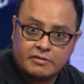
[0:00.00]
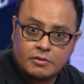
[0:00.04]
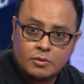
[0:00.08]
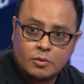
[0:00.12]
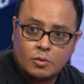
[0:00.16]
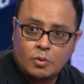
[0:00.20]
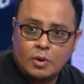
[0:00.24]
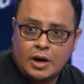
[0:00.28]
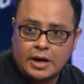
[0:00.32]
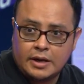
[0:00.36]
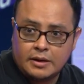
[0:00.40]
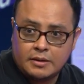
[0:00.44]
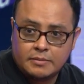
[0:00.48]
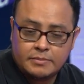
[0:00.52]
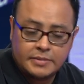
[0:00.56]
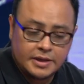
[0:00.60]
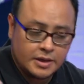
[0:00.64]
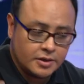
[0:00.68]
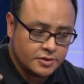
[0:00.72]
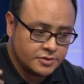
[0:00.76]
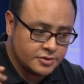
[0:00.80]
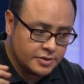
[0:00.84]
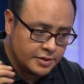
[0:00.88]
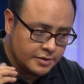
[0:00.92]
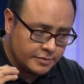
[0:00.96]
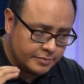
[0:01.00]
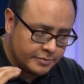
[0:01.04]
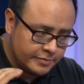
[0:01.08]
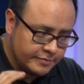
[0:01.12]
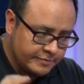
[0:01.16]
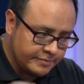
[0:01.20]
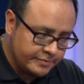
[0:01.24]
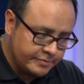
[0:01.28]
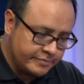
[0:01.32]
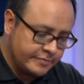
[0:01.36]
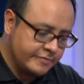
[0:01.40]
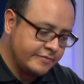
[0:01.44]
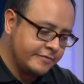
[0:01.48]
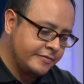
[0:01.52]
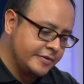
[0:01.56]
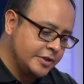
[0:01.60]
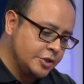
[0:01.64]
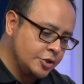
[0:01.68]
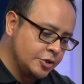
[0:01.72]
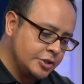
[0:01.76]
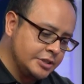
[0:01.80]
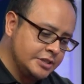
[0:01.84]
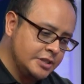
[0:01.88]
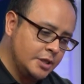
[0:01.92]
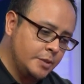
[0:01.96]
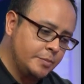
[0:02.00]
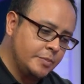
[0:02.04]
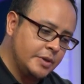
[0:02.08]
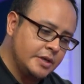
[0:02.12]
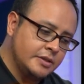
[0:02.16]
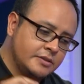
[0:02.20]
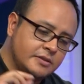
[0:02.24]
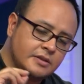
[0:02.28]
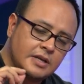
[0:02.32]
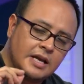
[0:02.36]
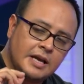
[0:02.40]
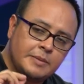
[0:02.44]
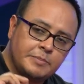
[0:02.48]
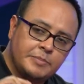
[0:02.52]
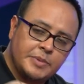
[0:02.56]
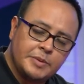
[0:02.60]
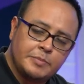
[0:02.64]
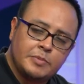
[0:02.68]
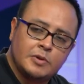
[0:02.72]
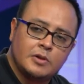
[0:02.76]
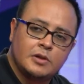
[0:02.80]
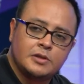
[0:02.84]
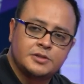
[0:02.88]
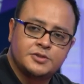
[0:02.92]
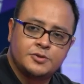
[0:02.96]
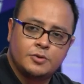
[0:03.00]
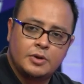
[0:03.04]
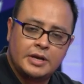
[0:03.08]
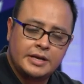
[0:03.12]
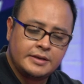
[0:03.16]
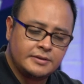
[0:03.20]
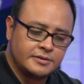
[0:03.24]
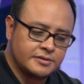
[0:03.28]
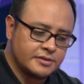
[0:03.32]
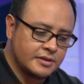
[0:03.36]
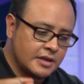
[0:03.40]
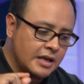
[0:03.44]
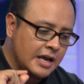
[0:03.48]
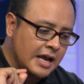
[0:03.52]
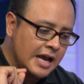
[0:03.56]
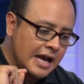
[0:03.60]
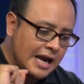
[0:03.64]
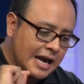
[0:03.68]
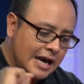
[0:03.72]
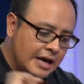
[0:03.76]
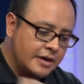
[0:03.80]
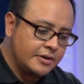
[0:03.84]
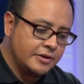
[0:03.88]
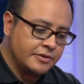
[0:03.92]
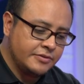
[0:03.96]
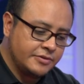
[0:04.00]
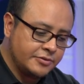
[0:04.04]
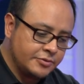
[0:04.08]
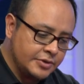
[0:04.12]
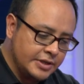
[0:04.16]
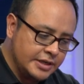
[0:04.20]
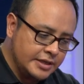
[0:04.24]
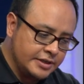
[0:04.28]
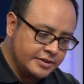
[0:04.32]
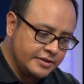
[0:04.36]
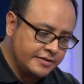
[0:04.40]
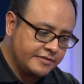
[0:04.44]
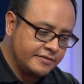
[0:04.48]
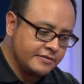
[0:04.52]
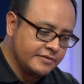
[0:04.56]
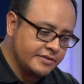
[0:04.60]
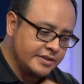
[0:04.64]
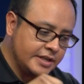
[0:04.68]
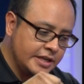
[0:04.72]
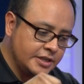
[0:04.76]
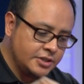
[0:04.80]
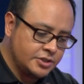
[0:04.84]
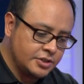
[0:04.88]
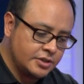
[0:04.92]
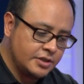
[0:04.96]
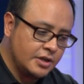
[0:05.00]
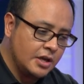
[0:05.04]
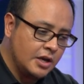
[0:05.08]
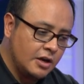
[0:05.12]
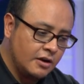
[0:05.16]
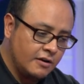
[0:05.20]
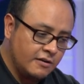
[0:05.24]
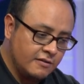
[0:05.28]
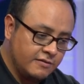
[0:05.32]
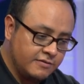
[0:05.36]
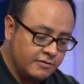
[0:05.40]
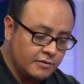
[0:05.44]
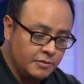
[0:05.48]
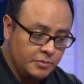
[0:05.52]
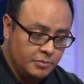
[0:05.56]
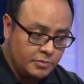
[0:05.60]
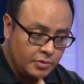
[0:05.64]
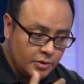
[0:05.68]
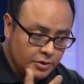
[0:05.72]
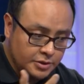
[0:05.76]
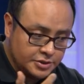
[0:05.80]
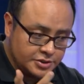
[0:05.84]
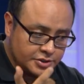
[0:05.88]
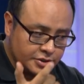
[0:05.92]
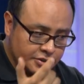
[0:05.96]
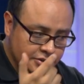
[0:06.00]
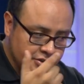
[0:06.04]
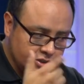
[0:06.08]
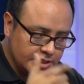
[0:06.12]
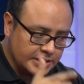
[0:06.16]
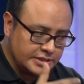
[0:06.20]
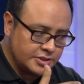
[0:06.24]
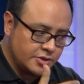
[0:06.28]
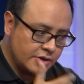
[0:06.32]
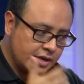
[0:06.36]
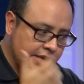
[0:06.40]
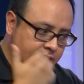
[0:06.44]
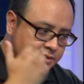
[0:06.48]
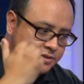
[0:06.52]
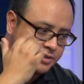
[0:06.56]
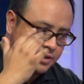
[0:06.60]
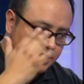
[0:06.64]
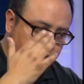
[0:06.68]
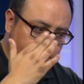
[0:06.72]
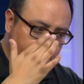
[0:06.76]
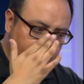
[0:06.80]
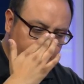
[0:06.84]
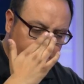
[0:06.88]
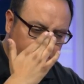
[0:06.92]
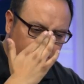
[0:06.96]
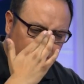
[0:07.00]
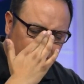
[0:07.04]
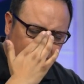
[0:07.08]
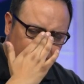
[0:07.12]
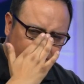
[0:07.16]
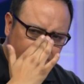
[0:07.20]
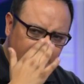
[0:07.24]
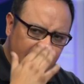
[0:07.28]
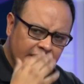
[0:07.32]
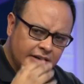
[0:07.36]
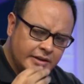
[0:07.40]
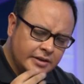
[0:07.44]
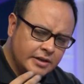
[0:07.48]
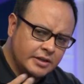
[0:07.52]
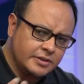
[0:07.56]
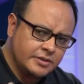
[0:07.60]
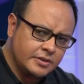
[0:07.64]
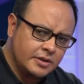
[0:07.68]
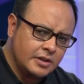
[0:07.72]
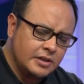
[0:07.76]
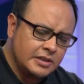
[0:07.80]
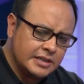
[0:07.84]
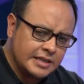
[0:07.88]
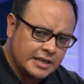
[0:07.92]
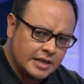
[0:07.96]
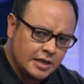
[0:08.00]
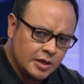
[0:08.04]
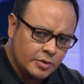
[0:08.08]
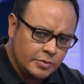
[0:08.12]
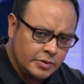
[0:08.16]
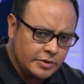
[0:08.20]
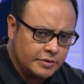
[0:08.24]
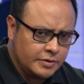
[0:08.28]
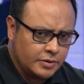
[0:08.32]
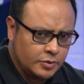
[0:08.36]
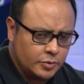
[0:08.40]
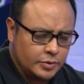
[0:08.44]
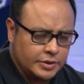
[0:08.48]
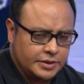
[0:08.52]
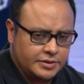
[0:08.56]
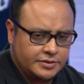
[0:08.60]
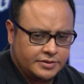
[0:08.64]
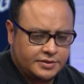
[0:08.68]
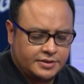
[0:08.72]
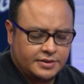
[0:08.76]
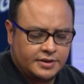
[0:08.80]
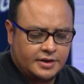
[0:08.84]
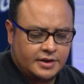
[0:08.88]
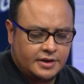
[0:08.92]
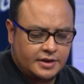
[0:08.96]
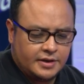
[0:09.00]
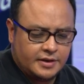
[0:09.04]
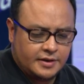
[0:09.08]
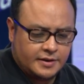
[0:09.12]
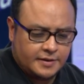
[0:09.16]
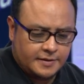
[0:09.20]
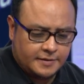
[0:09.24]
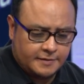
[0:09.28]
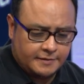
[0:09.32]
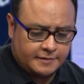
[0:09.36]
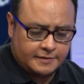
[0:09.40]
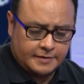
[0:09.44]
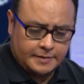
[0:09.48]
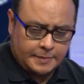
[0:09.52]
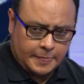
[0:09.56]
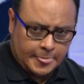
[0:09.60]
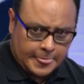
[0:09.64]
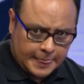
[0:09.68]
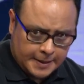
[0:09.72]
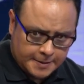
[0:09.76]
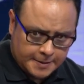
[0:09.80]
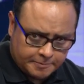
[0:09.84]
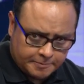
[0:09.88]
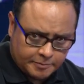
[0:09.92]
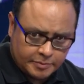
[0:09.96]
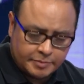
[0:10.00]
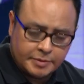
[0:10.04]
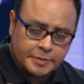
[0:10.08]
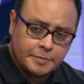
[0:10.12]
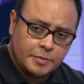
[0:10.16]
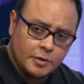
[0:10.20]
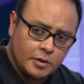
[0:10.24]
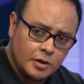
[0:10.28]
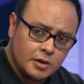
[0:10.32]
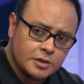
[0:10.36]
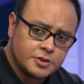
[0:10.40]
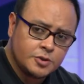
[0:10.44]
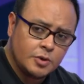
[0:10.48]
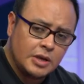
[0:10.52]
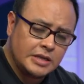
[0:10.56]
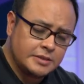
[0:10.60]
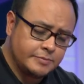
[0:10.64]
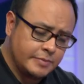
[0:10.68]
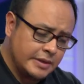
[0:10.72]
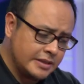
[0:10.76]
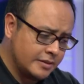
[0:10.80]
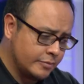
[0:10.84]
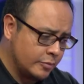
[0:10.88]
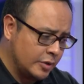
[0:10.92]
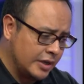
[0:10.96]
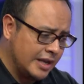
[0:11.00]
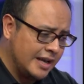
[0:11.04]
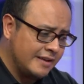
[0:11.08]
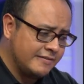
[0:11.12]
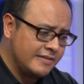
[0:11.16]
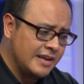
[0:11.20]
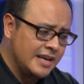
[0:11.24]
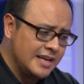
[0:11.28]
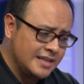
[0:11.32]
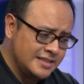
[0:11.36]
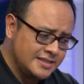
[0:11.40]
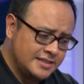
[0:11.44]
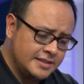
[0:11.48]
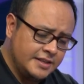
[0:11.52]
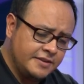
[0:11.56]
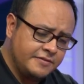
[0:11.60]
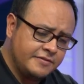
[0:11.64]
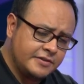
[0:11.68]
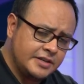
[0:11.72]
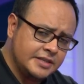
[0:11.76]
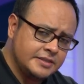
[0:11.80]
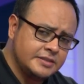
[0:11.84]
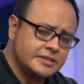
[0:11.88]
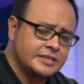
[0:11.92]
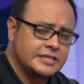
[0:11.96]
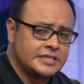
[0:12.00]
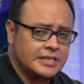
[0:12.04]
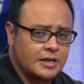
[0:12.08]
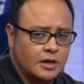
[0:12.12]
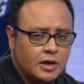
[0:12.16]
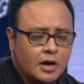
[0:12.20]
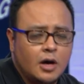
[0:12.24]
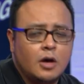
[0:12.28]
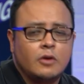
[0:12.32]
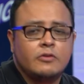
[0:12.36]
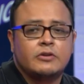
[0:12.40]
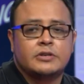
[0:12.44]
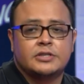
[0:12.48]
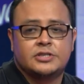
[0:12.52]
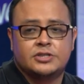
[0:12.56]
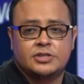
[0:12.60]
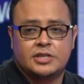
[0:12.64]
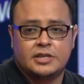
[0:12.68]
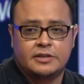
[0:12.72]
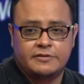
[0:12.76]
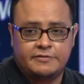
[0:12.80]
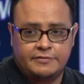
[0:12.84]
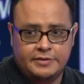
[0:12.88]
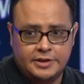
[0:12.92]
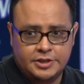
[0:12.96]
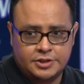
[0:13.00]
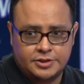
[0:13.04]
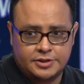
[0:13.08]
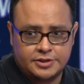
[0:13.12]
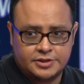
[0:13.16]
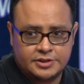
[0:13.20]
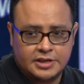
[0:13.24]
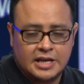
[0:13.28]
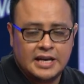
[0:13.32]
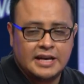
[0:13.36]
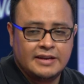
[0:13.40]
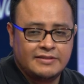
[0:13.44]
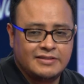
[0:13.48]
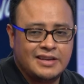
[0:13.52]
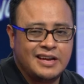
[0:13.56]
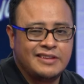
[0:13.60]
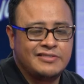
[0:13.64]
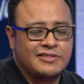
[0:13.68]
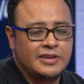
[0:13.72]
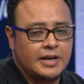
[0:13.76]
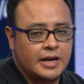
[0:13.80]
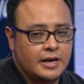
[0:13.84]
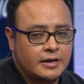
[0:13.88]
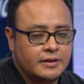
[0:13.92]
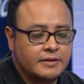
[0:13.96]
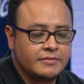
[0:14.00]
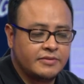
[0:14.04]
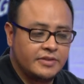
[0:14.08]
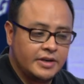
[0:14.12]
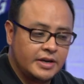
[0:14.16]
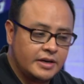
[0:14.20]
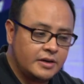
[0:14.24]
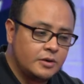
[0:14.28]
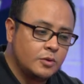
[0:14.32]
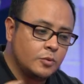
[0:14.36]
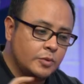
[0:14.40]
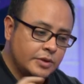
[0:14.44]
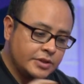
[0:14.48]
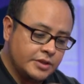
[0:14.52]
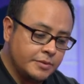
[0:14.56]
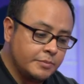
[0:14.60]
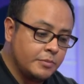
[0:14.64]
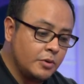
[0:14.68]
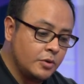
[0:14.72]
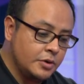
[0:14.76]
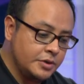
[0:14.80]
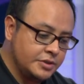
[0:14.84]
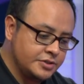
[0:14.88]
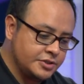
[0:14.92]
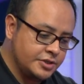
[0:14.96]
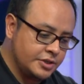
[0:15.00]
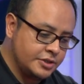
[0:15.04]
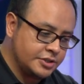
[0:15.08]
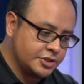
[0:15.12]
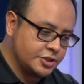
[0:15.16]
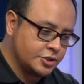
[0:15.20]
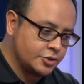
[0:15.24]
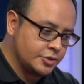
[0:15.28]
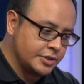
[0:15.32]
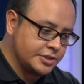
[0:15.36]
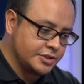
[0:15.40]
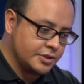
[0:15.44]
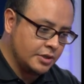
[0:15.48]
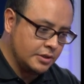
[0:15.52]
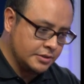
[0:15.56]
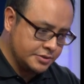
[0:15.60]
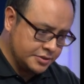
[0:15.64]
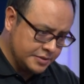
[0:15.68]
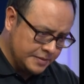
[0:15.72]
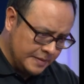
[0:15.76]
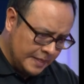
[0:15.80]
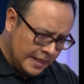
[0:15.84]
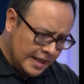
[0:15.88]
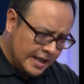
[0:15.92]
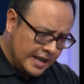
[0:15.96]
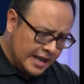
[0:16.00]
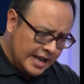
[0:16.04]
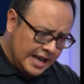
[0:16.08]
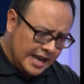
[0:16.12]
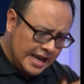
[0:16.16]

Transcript: Why? Because feature snippets and people also ask are really the foundation of voice search. As you can see here, they are not only coming with uh, people also ask, but we have different other search features that they are there with the voice search results.